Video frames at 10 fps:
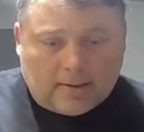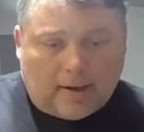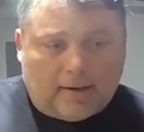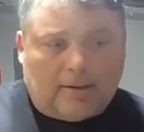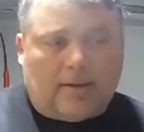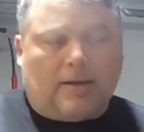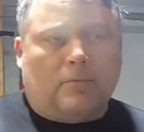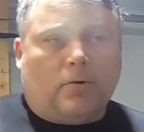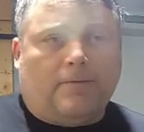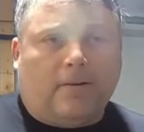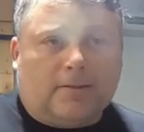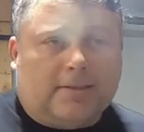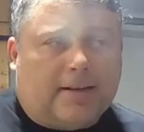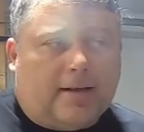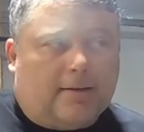got a lot more
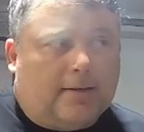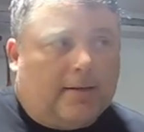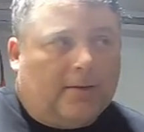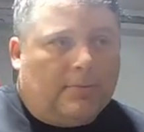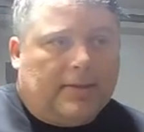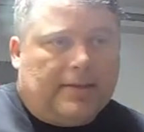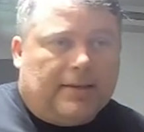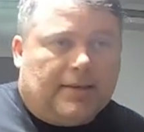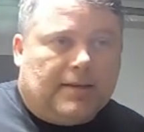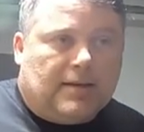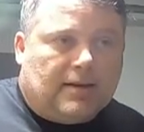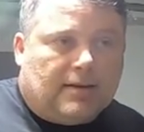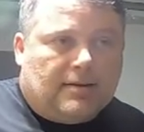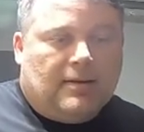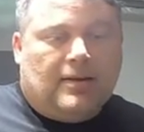functionality with
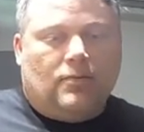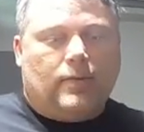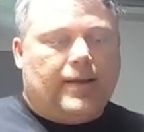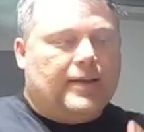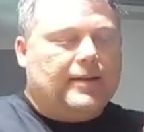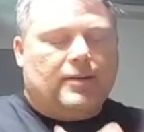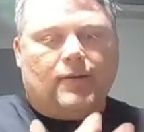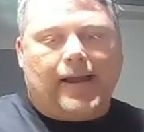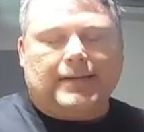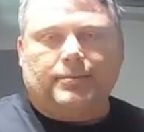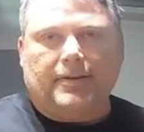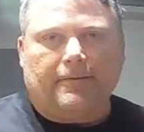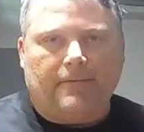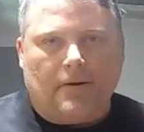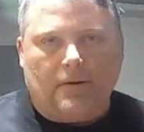the way it interacts with your
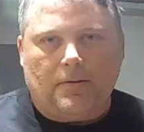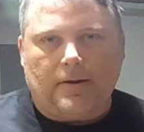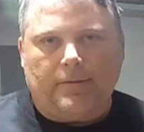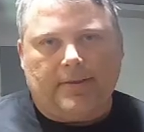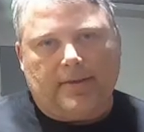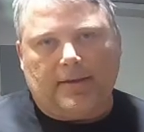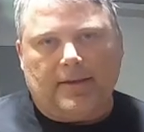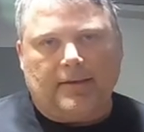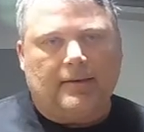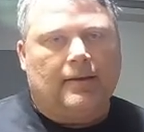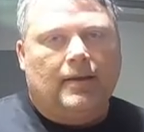phone, I would think.